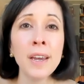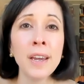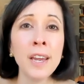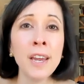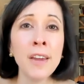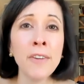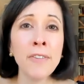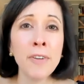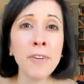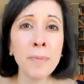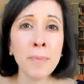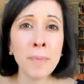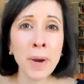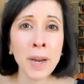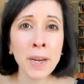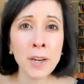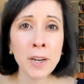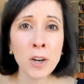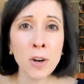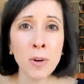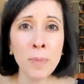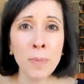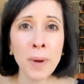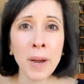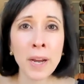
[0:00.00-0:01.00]
If it might
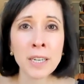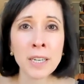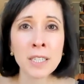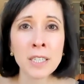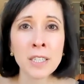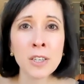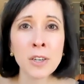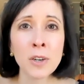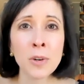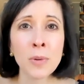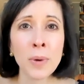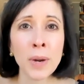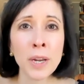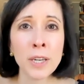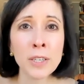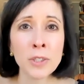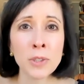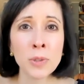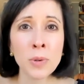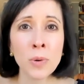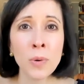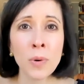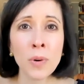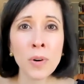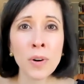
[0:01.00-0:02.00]
go back to the
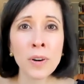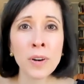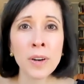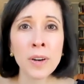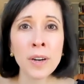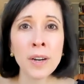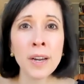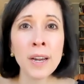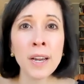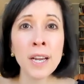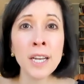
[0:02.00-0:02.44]
grantor,